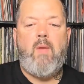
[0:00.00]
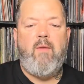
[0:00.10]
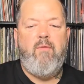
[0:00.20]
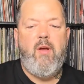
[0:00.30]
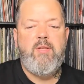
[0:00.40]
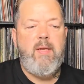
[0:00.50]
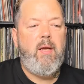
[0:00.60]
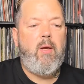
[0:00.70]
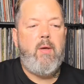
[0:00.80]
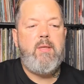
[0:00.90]
first thing
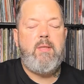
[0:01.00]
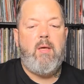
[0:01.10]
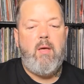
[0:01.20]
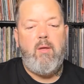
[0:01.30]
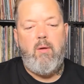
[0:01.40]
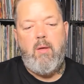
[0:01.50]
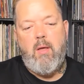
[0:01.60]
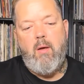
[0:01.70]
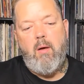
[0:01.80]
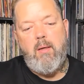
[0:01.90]
you notice, you've
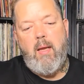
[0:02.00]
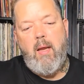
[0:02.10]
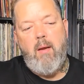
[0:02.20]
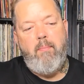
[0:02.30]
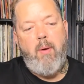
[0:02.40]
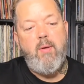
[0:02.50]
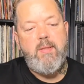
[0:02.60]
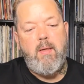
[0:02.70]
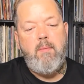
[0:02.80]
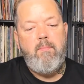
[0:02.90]
got a
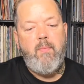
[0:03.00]
poster.